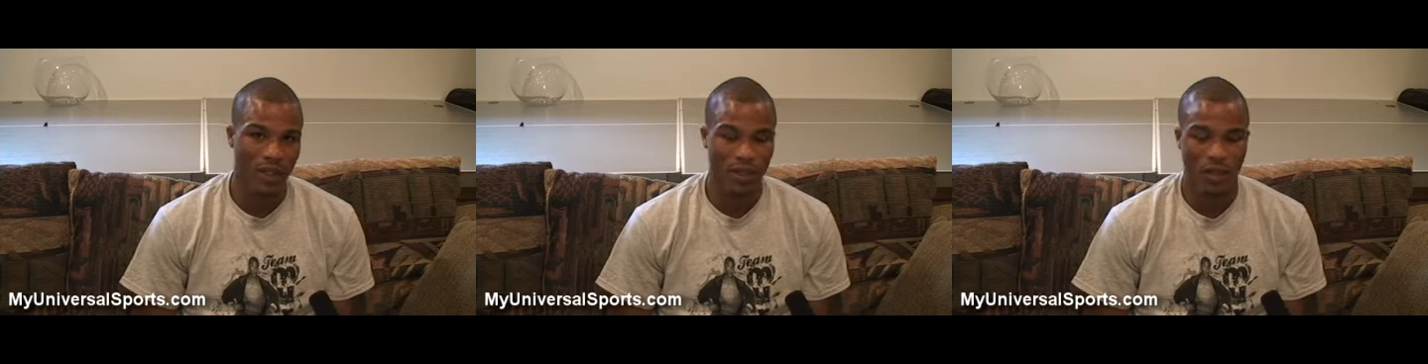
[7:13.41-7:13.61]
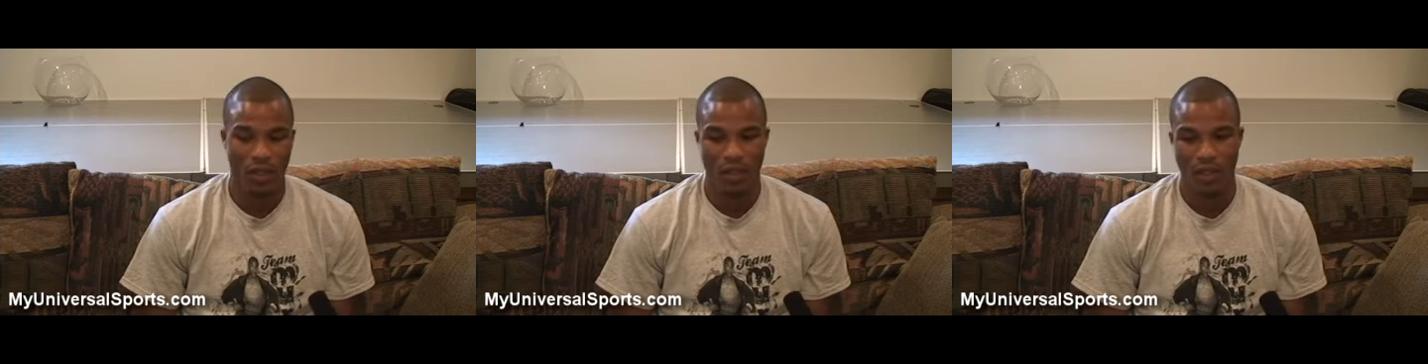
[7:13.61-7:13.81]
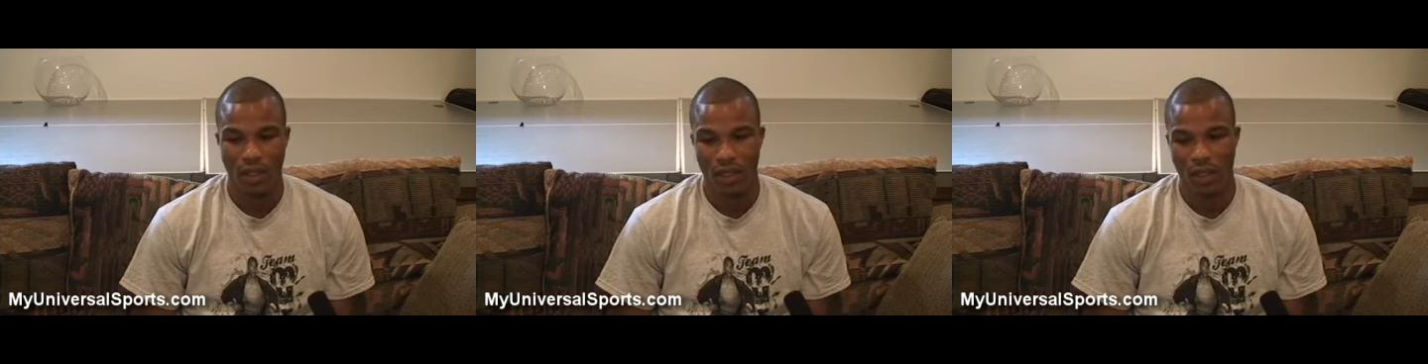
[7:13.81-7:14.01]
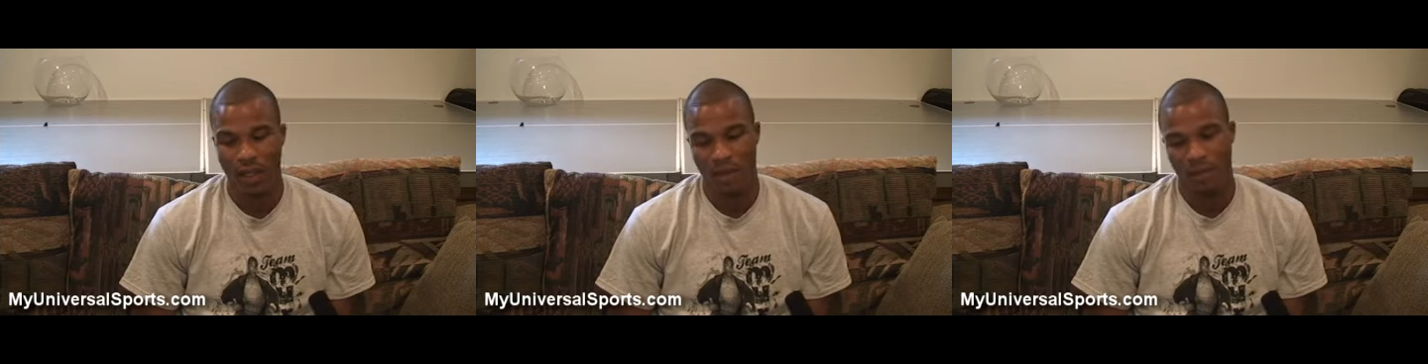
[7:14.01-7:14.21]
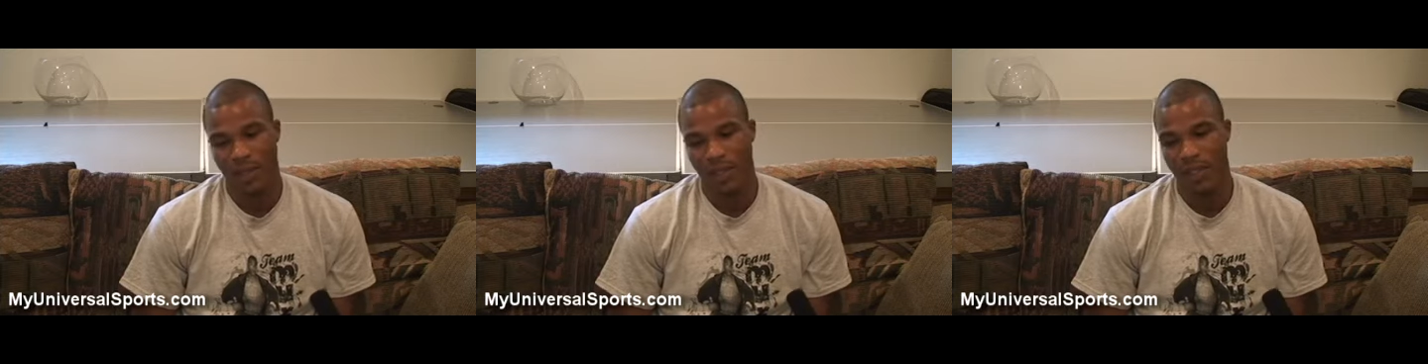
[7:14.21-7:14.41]
So
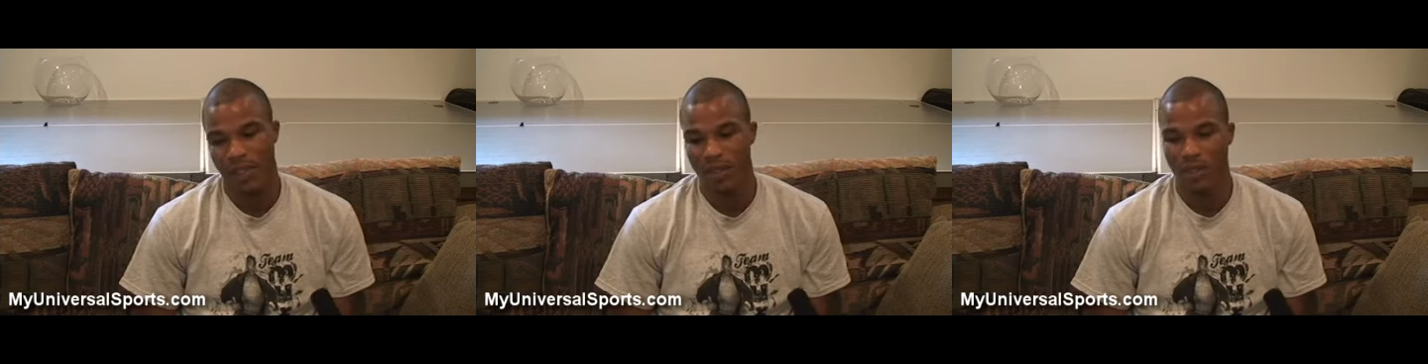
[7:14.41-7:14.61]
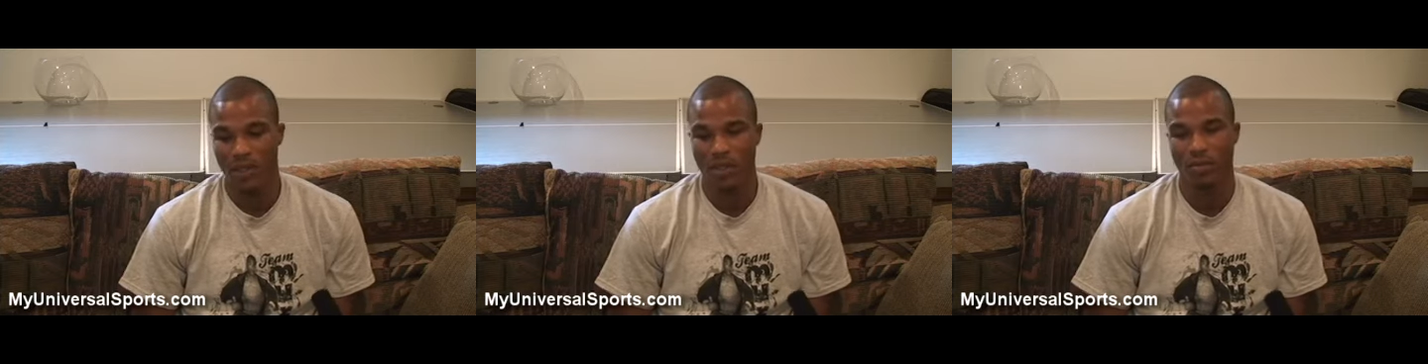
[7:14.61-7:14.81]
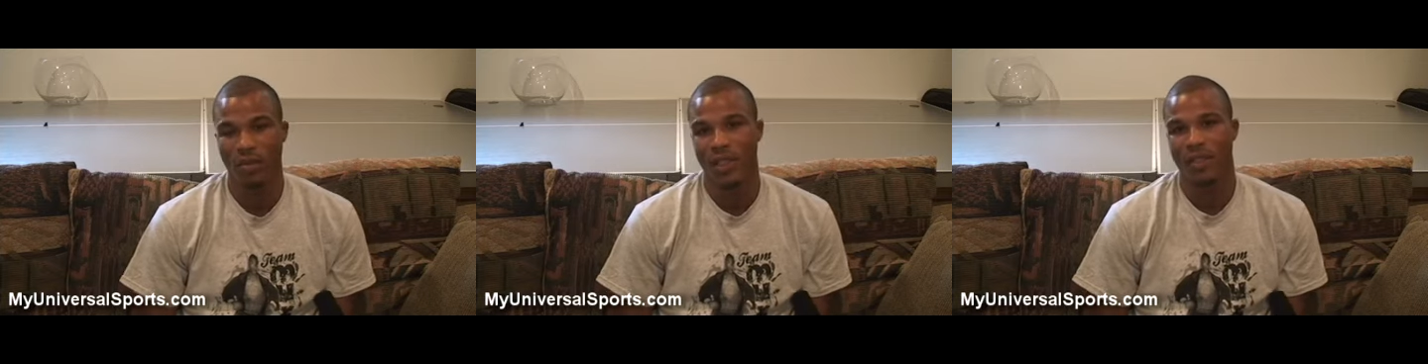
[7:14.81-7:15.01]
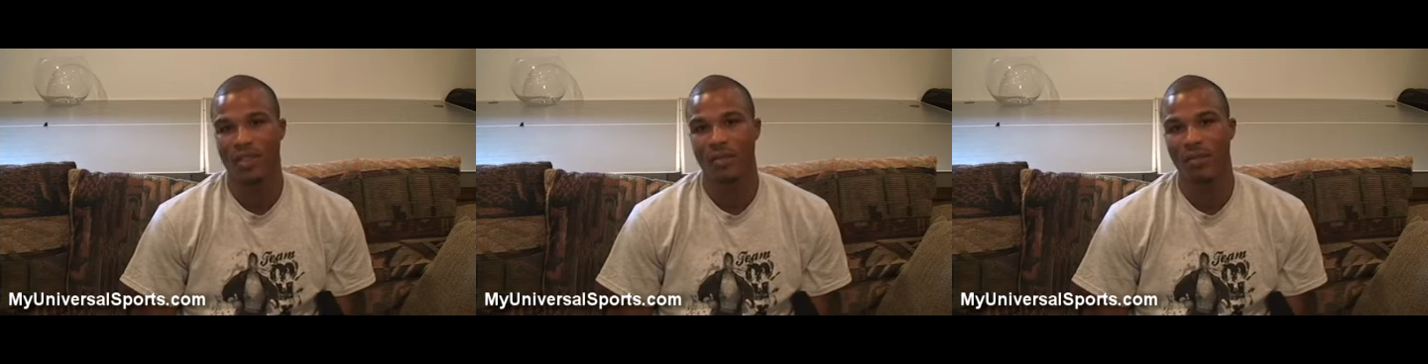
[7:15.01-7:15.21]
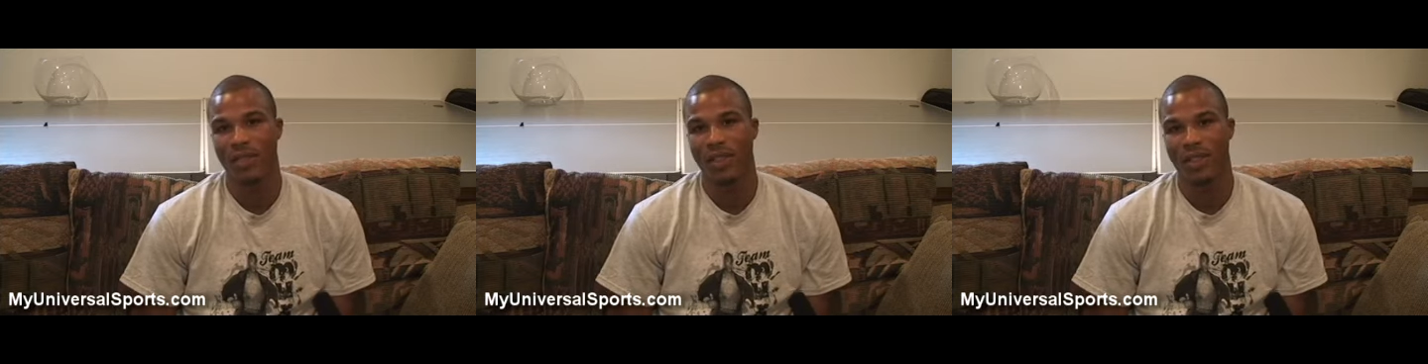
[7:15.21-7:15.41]
I mean, it's just meant
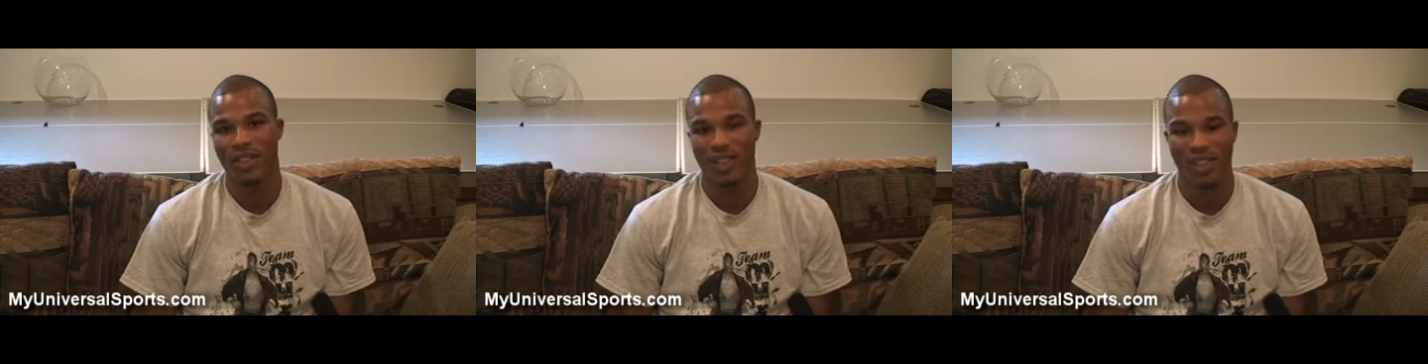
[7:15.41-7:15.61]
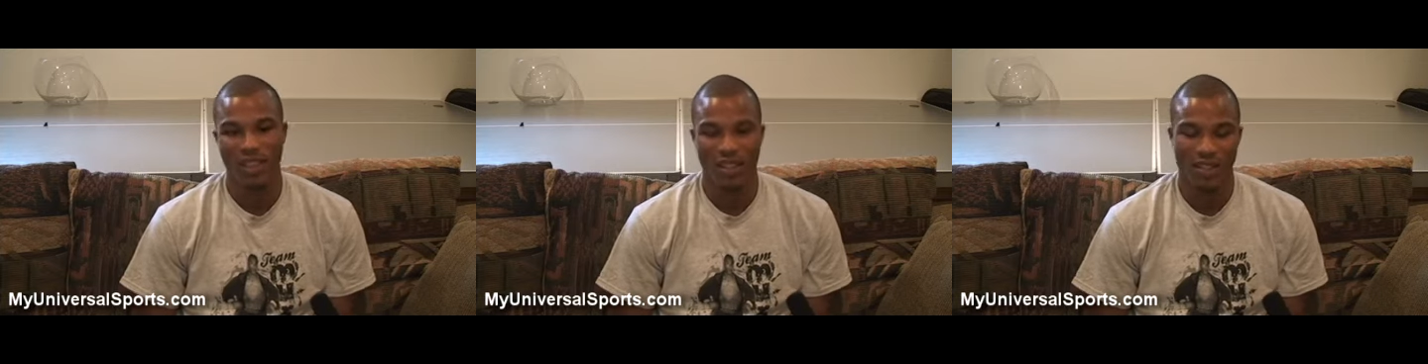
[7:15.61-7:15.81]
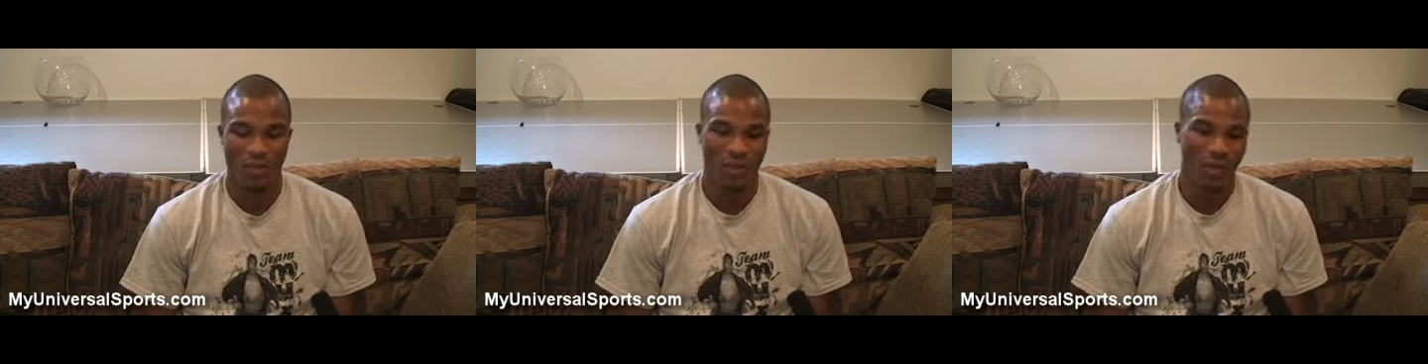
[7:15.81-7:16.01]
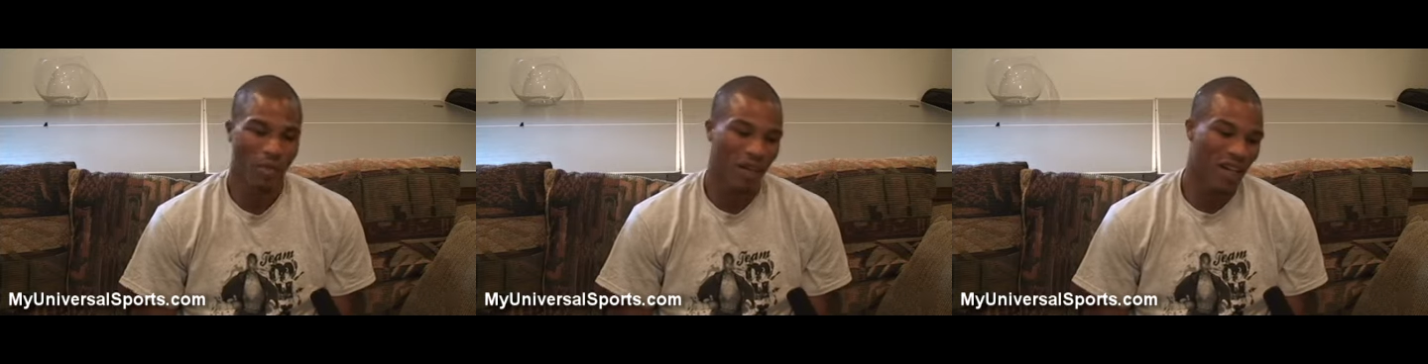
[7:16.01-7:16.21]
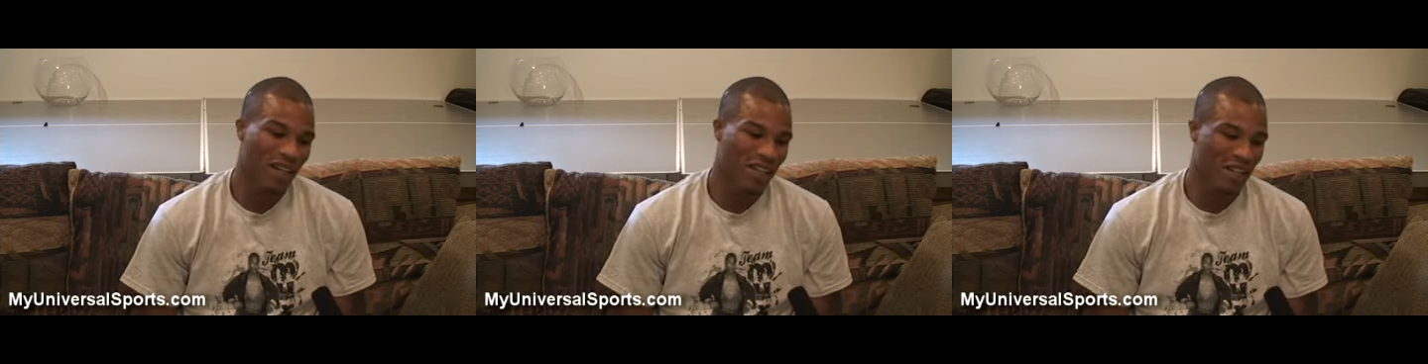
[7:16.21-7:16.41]
to me to be
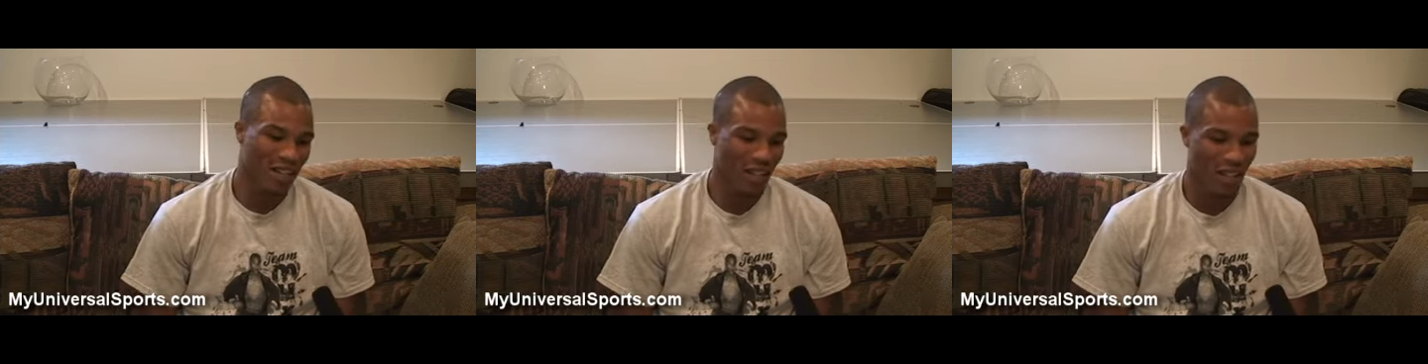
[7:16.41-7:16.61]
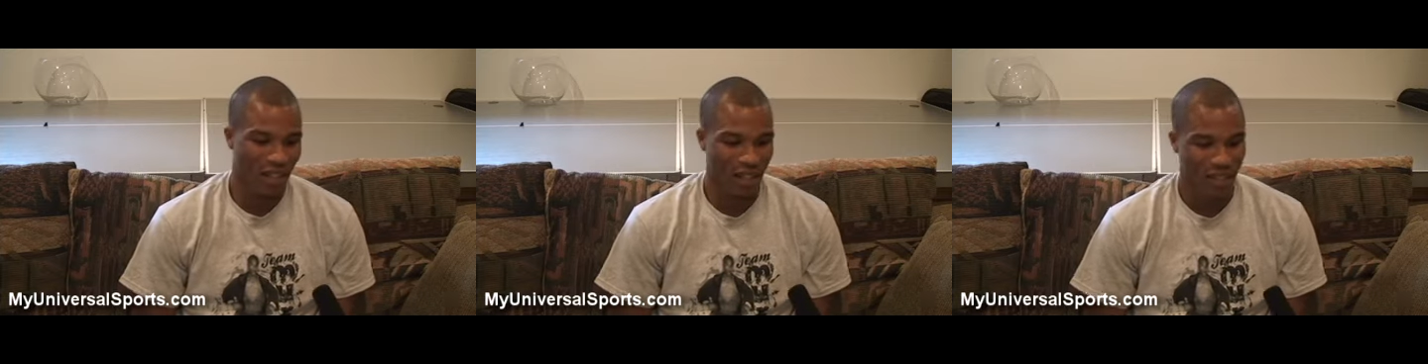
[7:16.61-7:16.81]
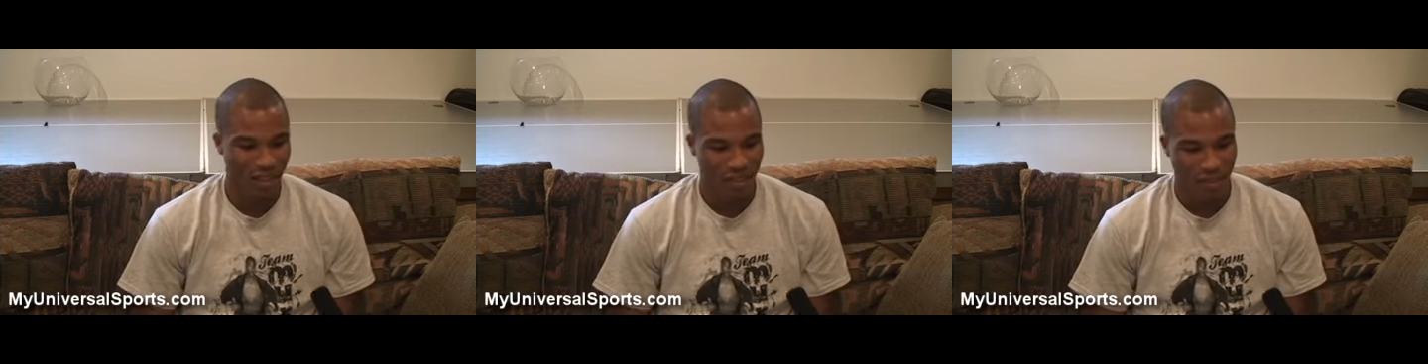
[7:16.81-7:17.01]
boxing, I guess.